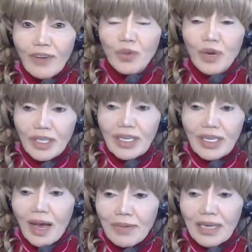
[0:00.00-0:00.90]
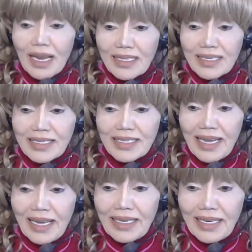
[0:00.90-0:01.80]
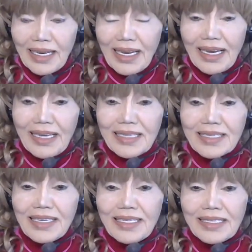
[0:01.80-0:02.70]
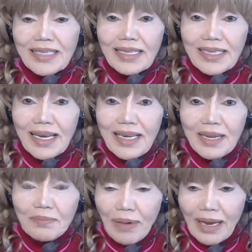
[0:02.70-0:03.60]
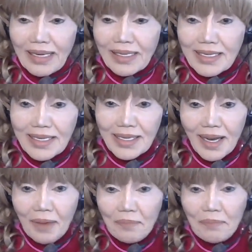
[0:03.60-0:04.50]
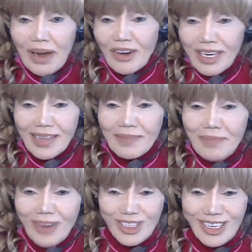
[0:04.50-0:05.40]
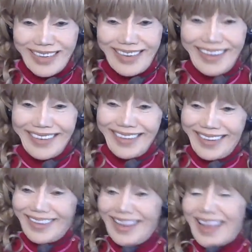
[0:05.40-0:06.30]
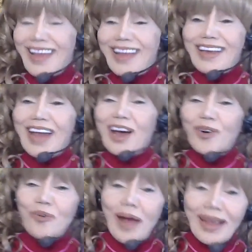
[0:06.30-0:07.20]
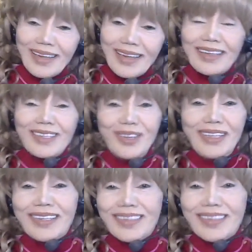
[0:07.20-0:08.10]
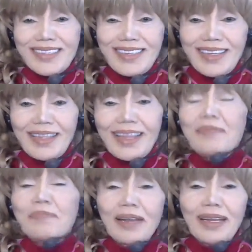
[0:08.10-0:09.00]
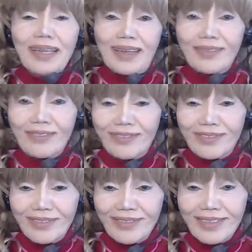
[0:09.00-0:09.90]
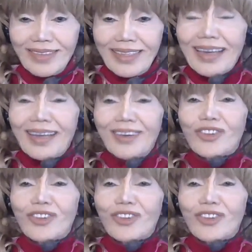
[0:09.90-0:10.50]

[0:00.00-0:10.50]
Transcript: word Hubbard has said is in titanium plates buried in the mountain. Now, why are they doing this? They believe that a